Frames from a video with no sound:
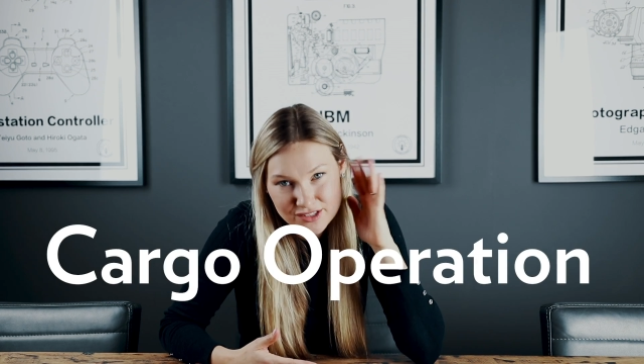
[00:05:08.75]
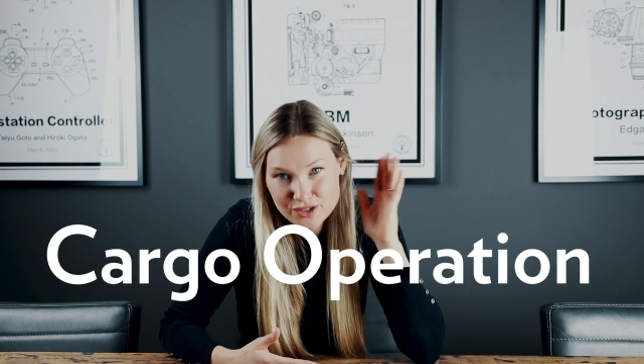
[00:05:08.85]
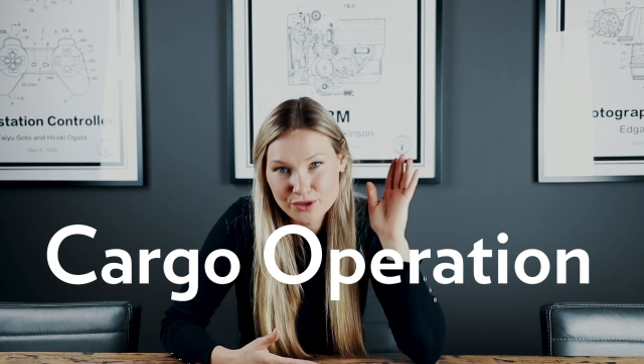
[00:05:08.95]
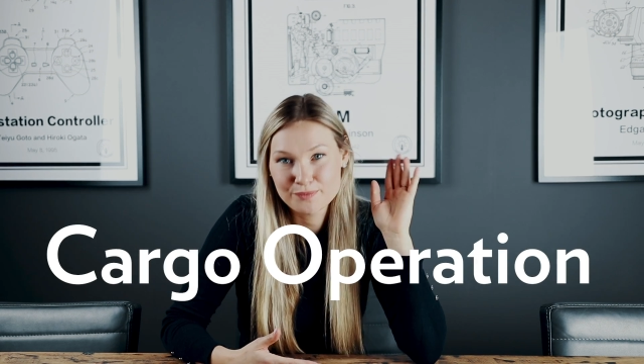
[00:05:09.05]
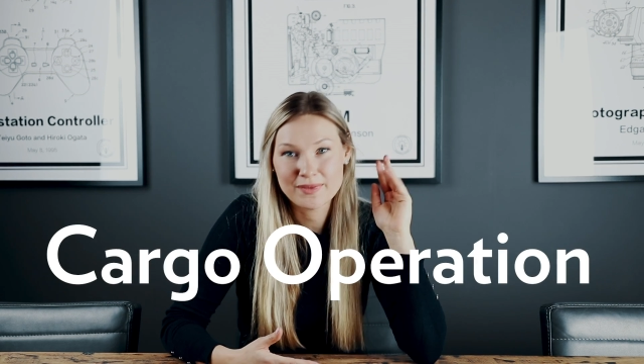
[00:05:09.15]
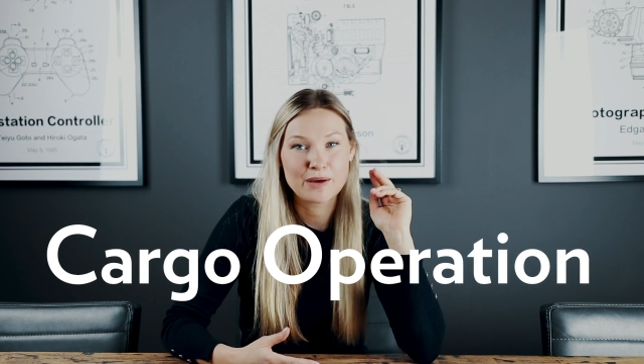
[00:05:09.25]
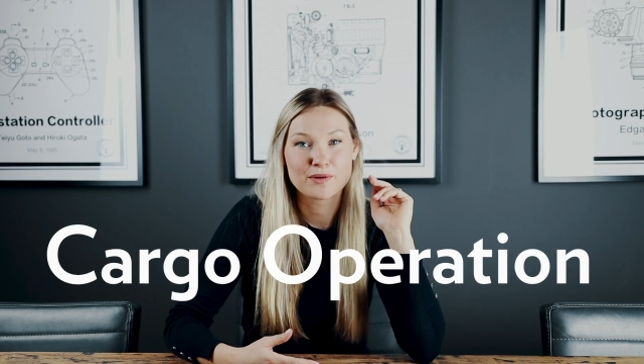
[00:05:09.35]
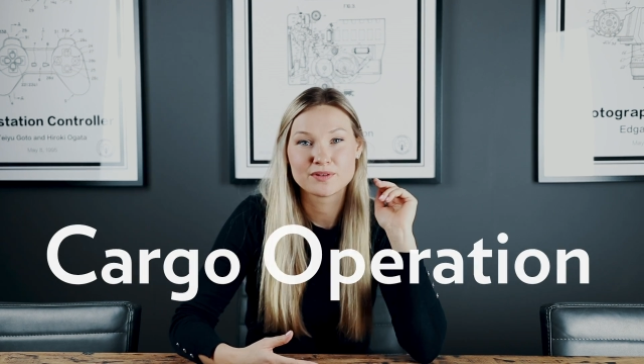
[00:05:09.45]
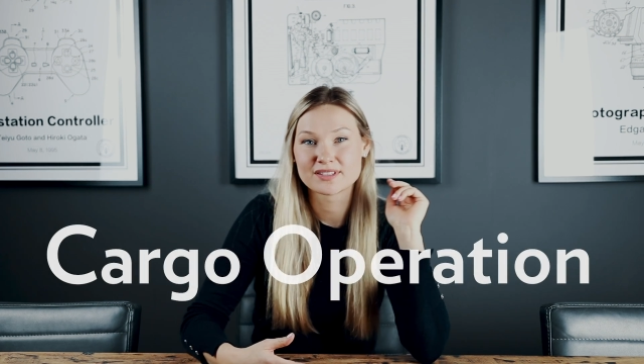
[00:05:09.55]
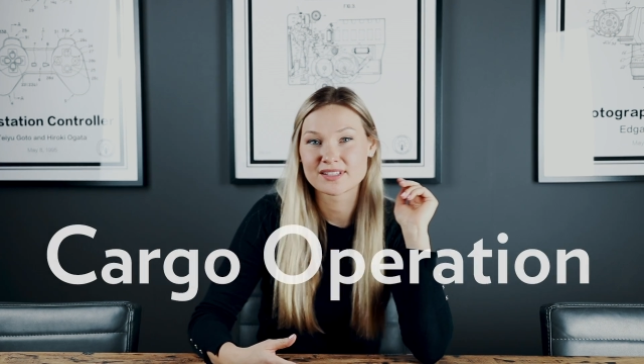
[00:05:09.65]
so I
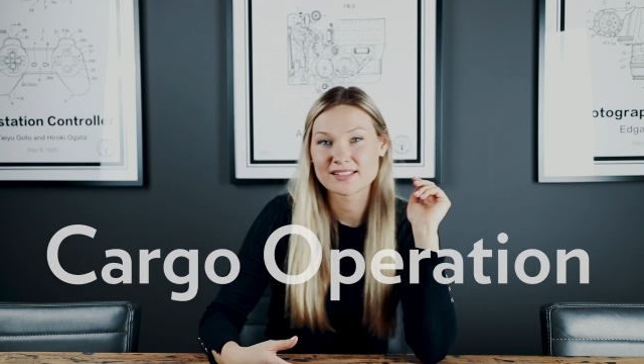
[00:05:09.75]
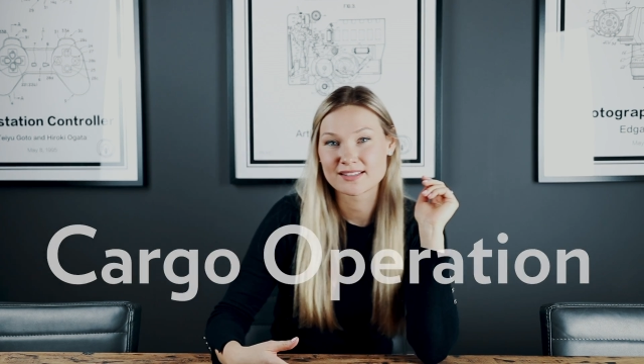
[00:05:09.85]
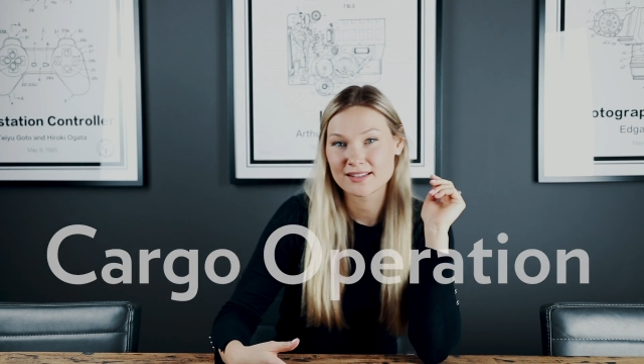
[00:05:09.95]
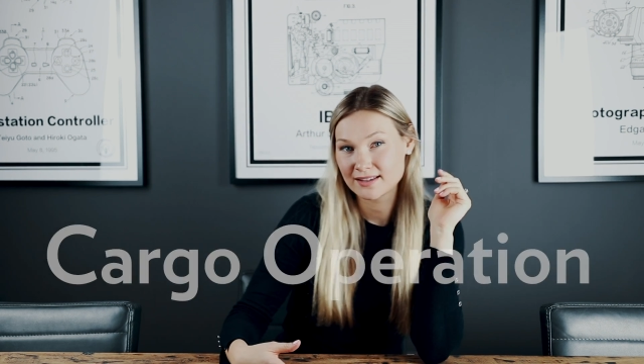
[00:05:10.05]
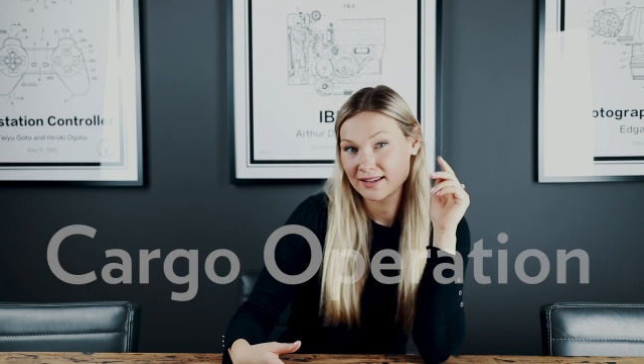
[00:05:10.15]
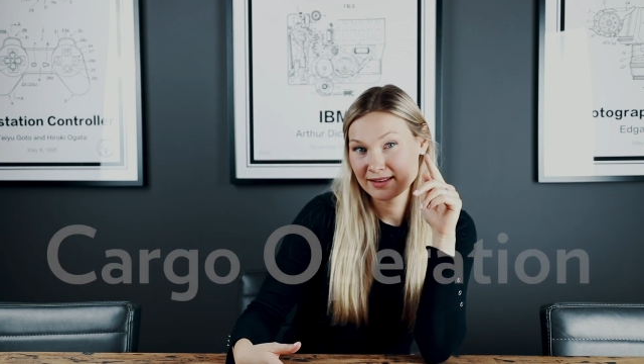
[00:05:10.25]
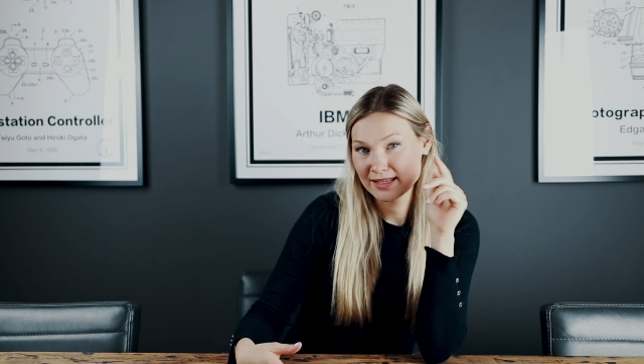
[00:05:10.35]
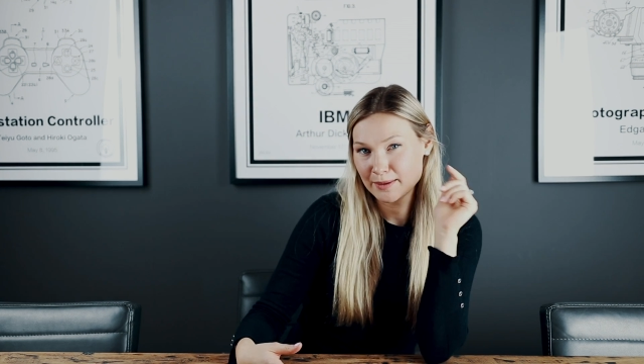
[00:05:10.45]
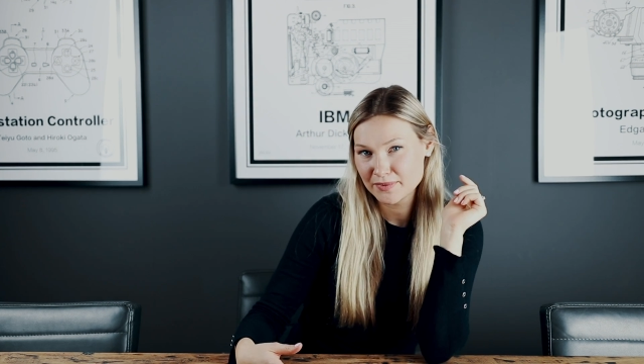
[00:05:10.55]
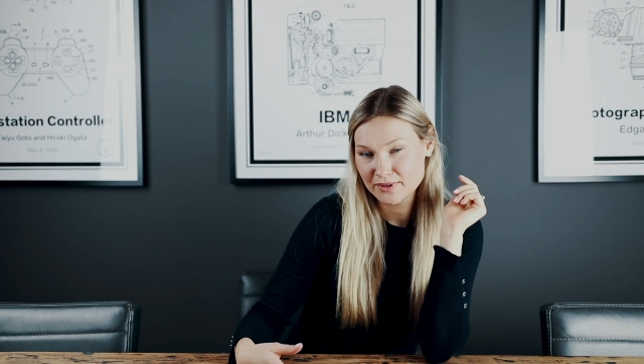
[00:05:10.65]
won't discuss that in
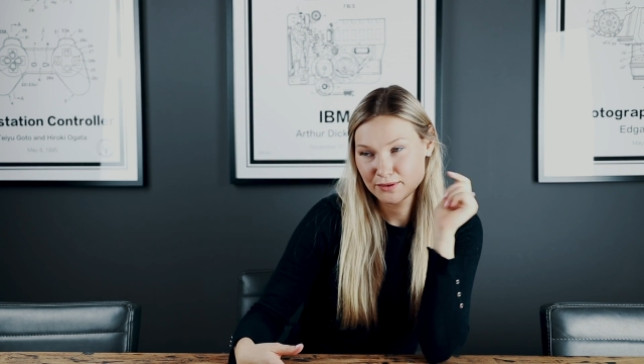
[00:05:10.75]
depth.